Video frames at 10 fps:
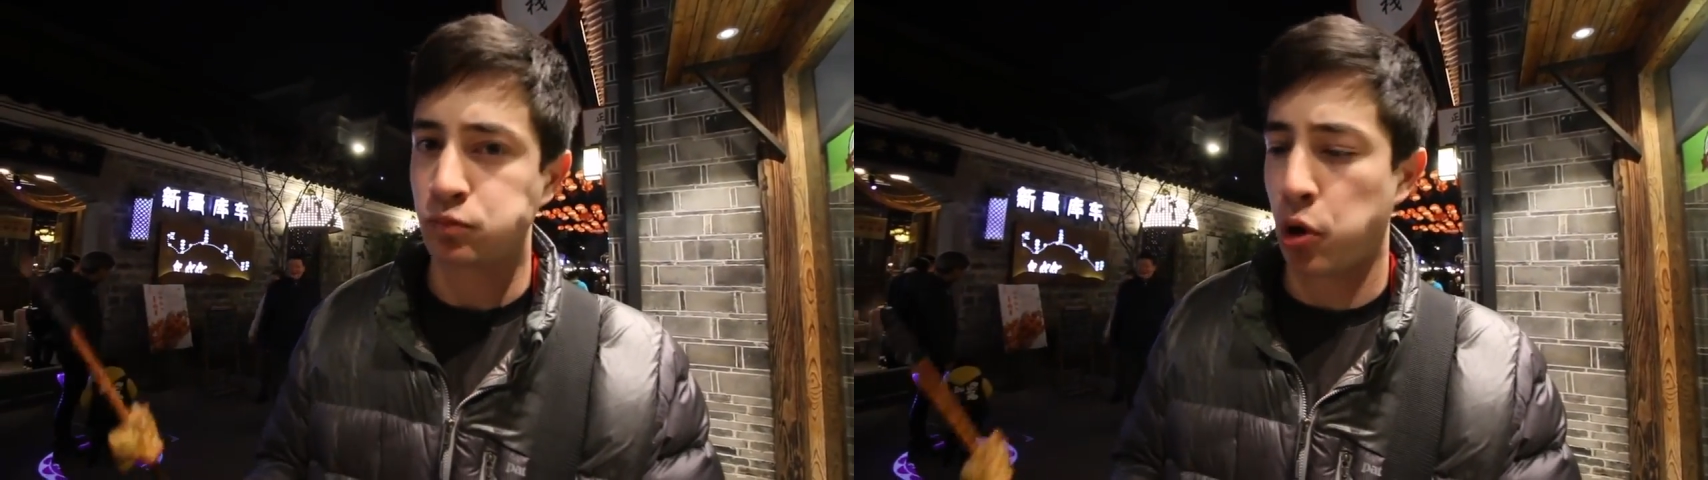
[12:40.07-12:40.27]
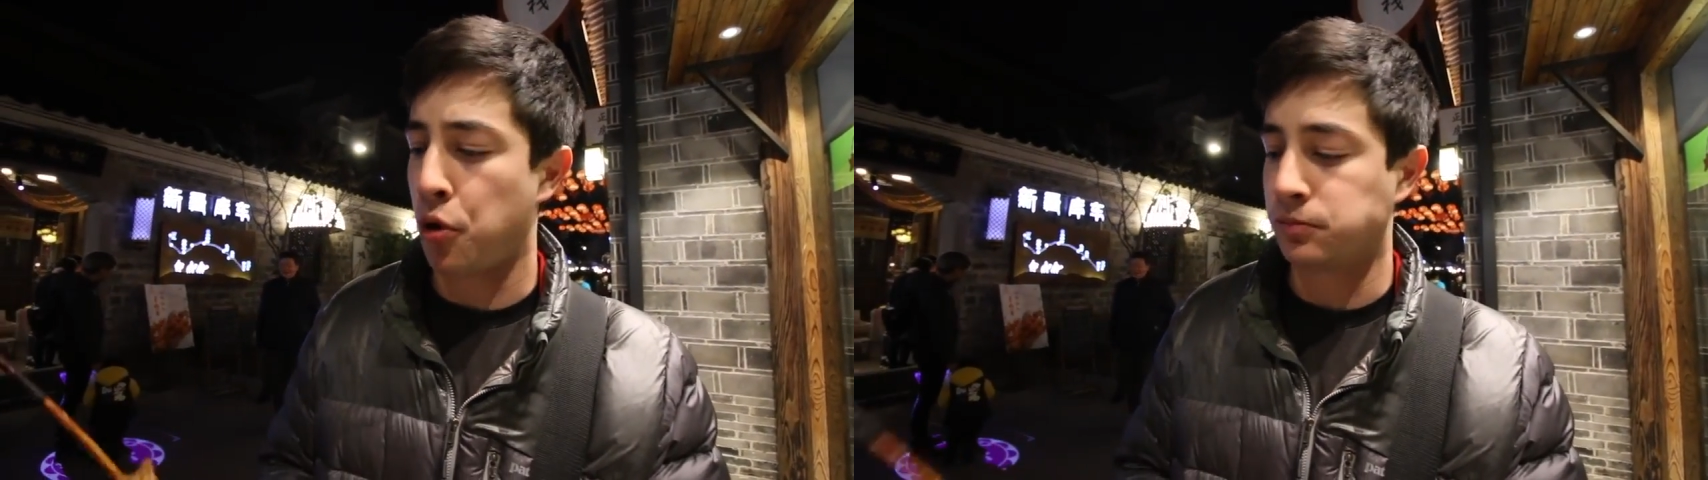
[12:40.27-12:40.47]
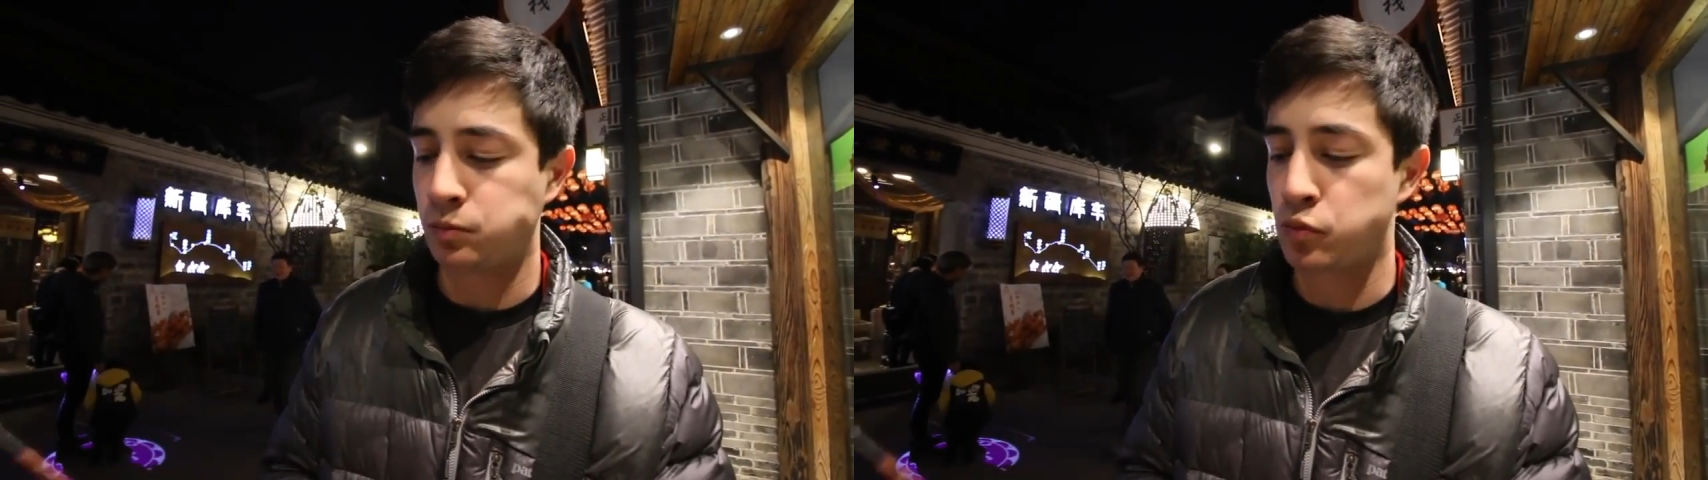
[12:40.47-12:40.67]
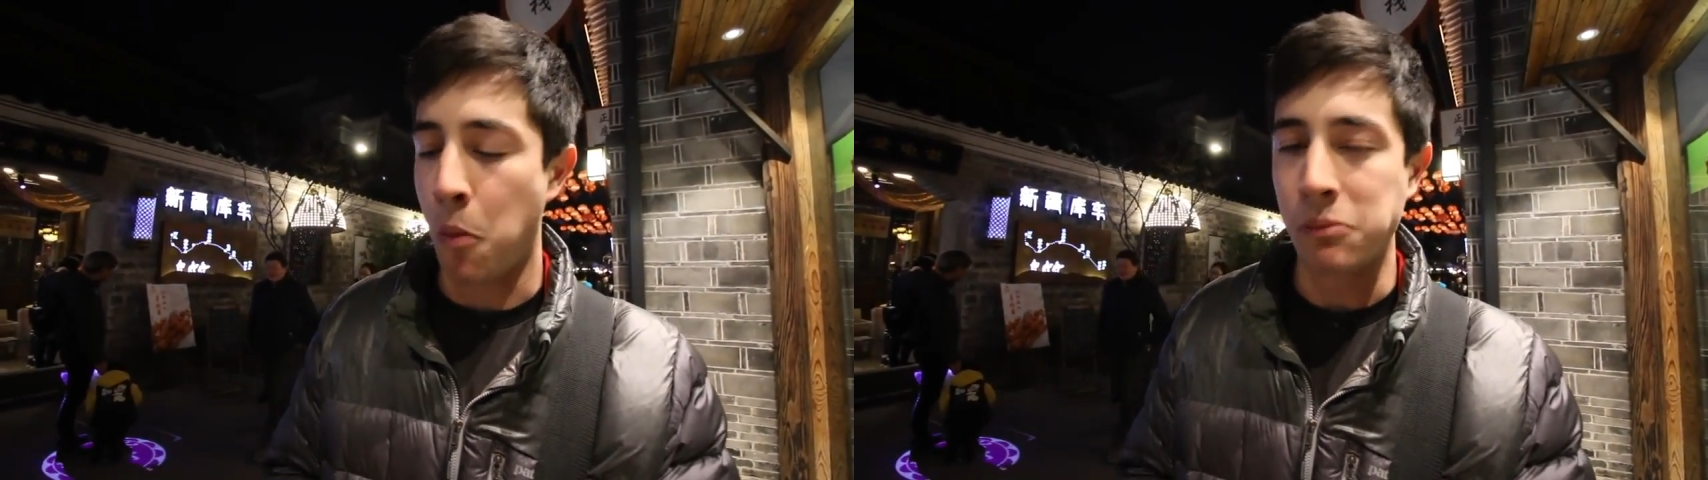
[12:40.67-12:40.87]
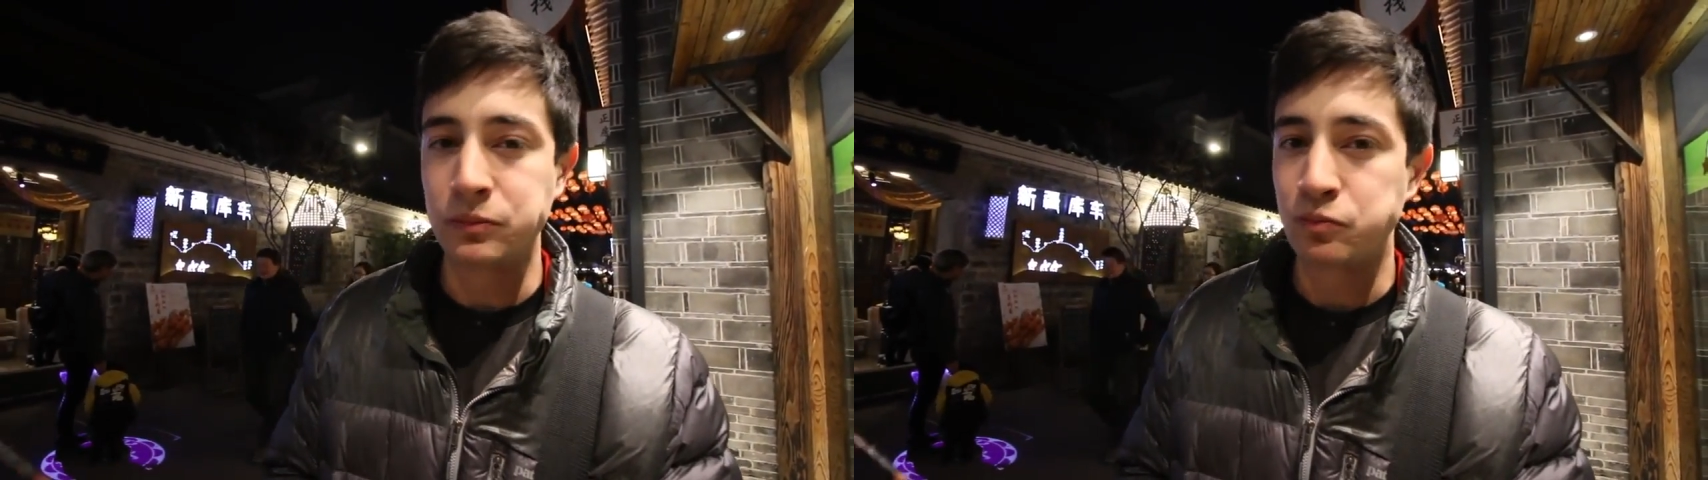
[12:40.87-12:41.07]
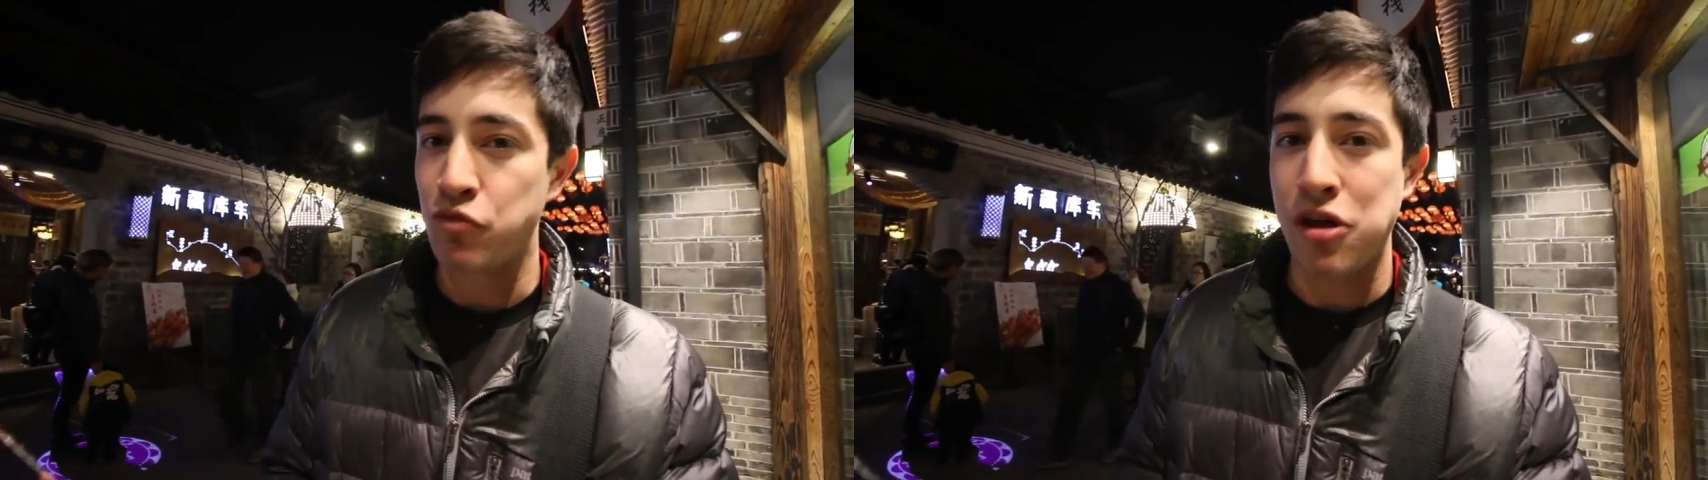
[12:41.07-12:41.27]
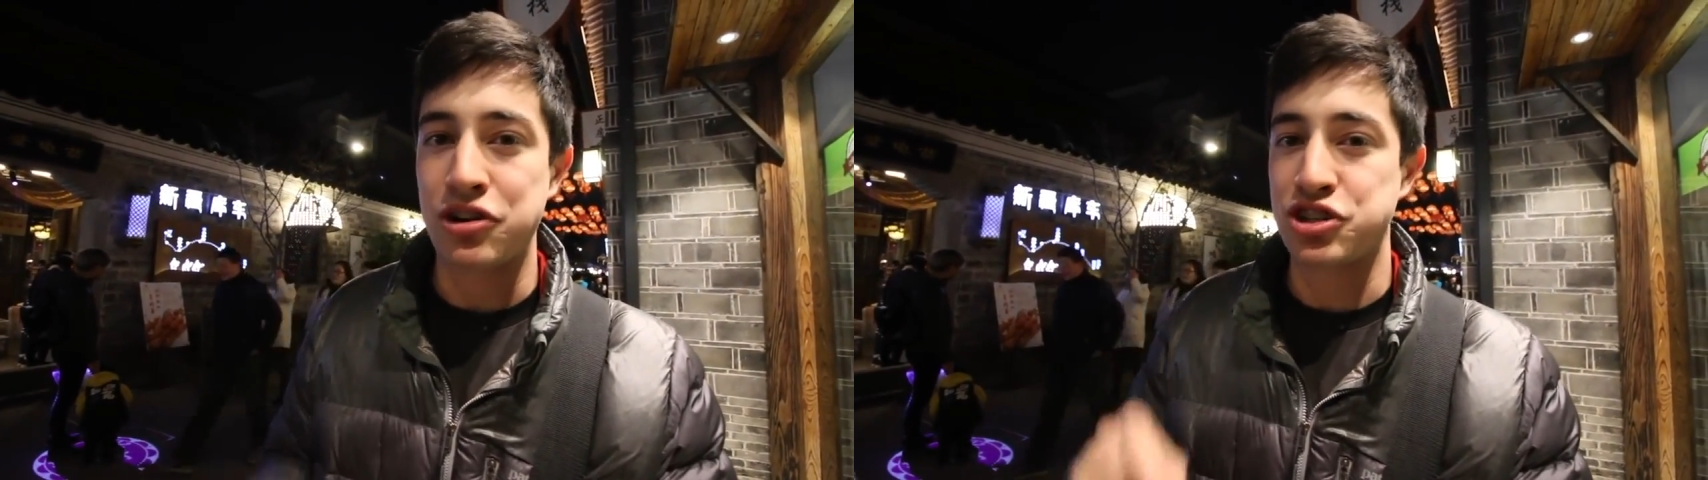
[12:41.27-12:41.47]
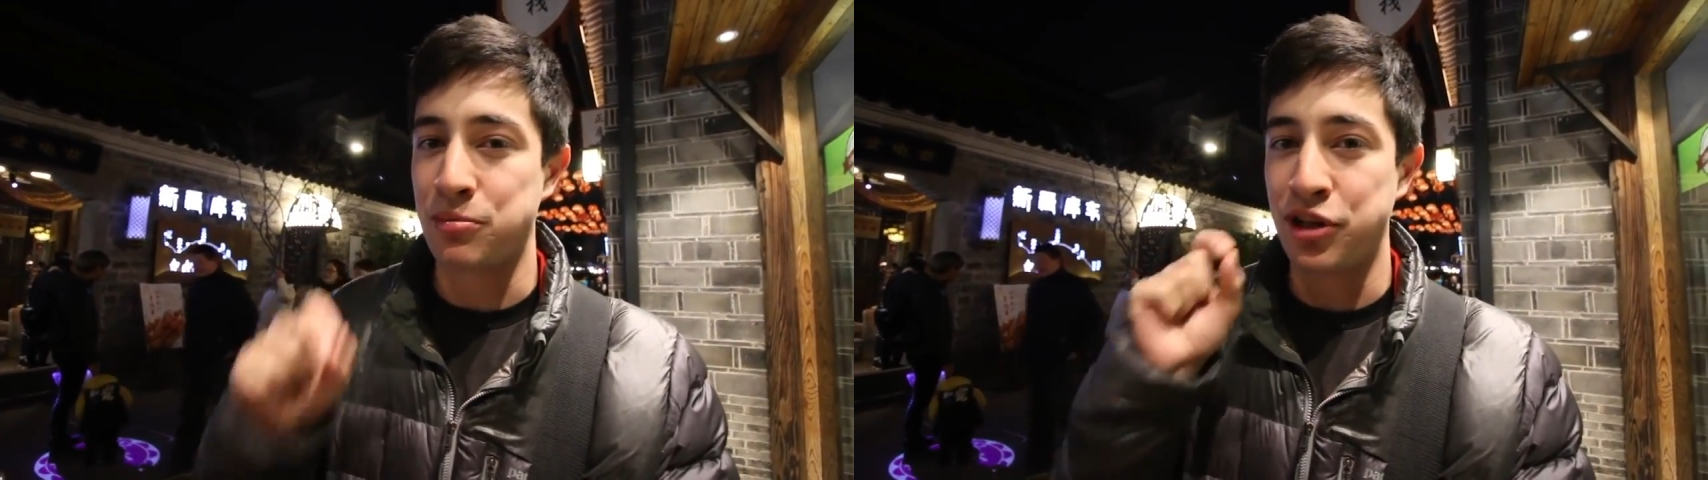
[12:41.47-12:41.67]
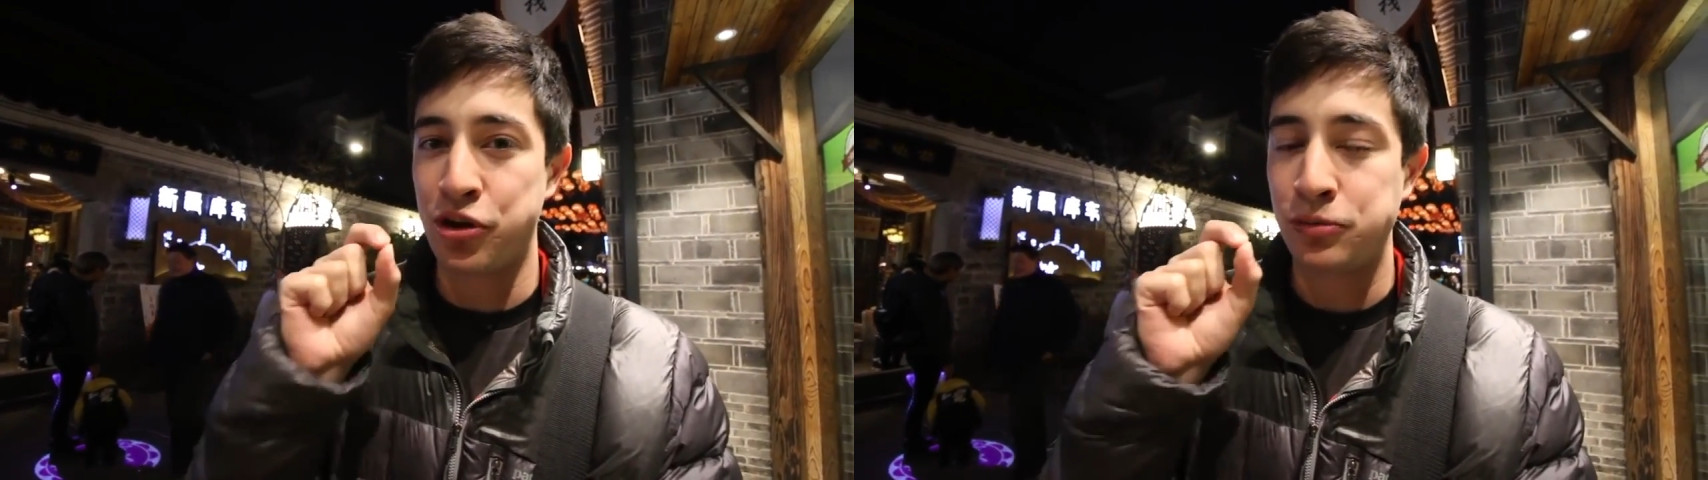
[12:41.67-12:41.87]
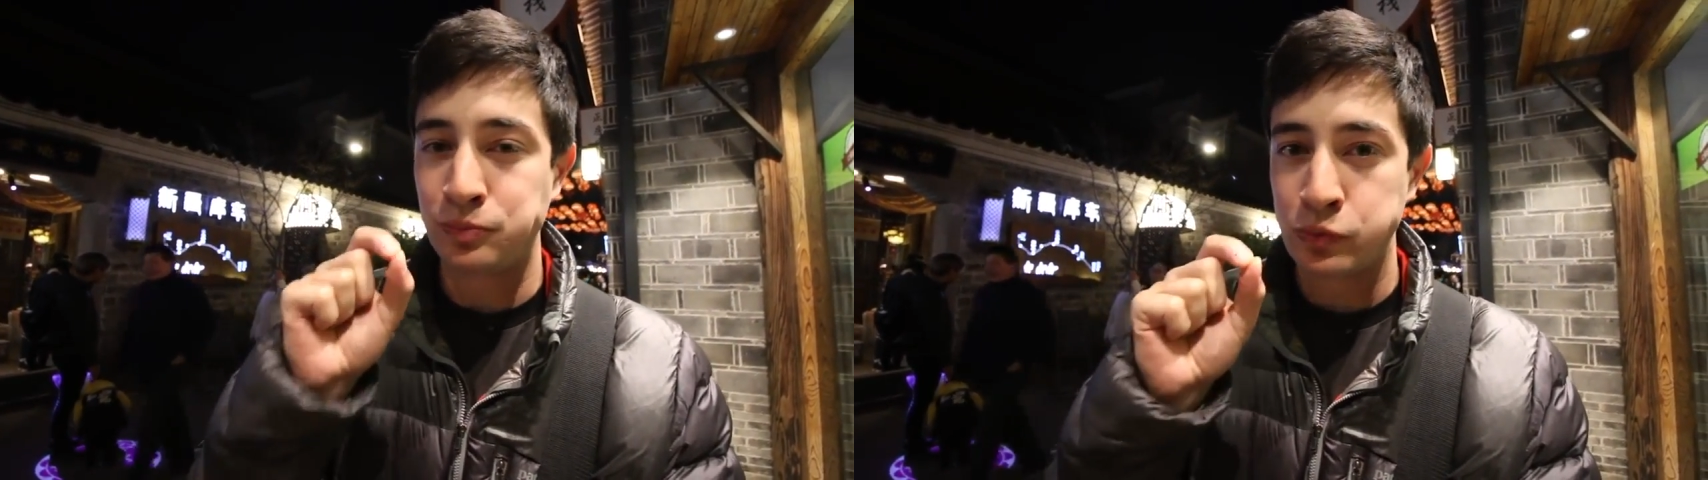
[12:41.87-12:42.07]
Oh, there's some
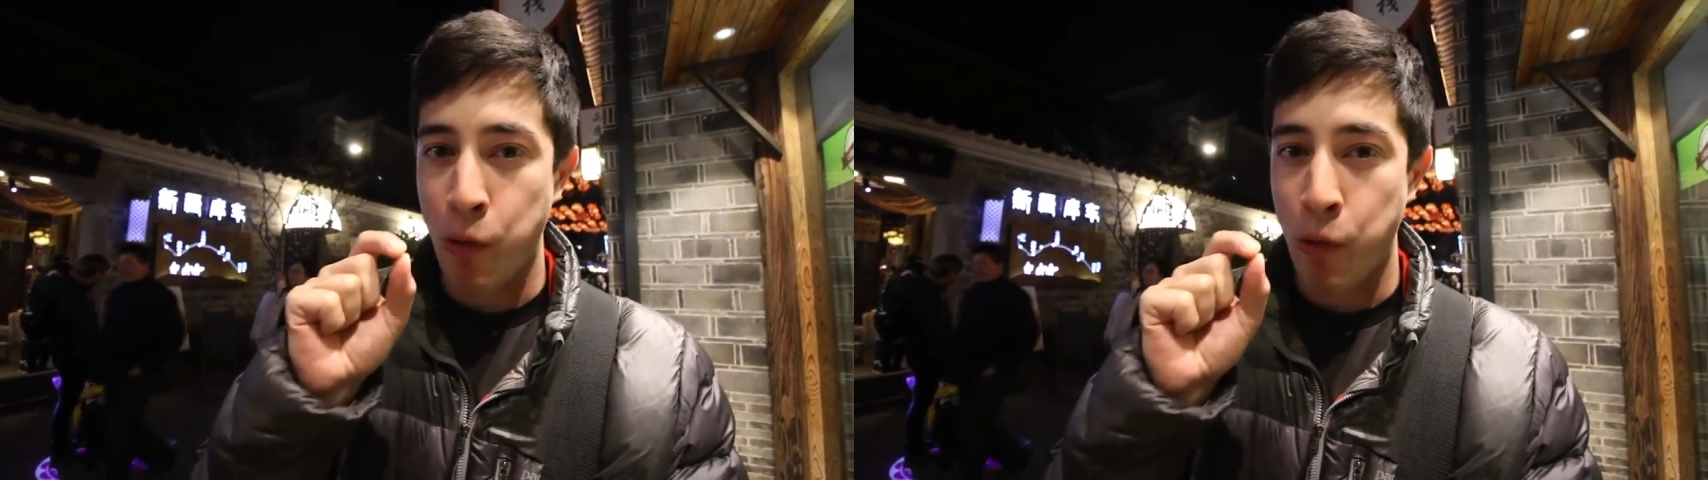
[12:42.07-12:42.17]
little